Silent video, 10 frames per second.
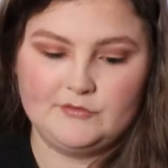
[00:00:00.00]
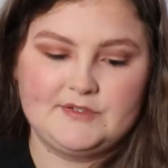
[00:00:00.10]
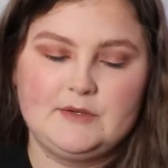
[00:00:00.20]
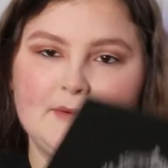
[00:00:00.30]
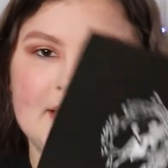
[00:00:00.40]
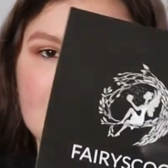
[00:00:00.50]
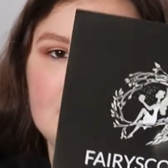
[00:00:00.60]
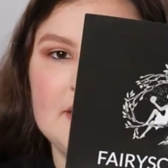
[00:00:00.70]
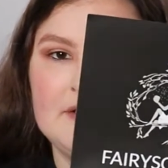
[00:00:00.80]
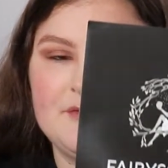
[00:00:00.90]
obviously we have
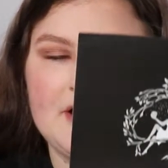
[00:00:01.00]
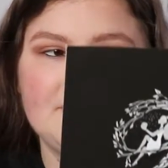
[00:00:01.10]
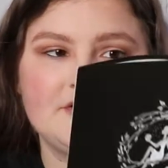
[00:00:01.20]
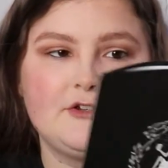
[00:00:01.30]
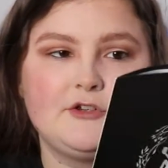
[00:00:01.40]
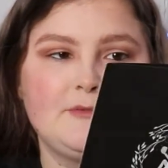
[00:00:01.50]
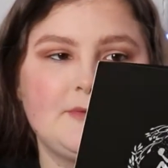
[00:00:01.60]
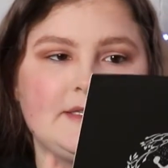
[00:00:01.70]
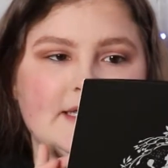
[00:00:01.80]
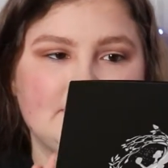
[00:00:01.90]
the Fairy Scoop.
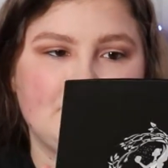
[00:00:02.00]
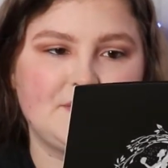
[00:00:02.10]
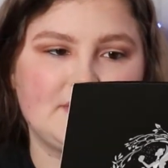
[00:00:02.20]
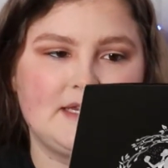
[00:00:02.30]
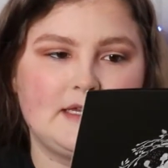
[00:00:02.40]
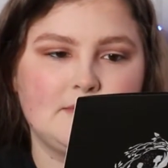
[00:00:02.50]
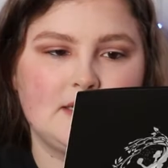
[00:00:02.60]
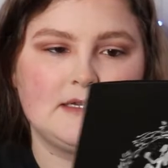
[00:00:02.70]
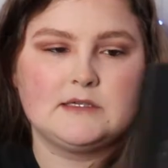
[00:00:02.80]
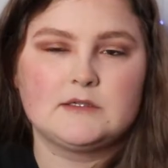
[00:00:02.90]
Next month's theme
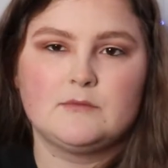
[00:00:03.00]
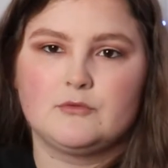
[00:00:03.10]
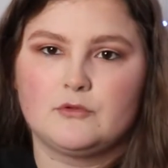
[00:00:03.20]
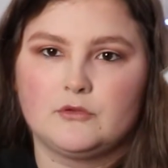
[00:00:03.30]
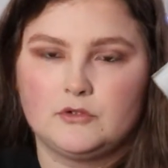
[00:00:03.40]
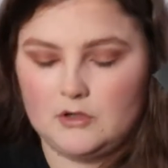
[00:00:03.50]
is Broken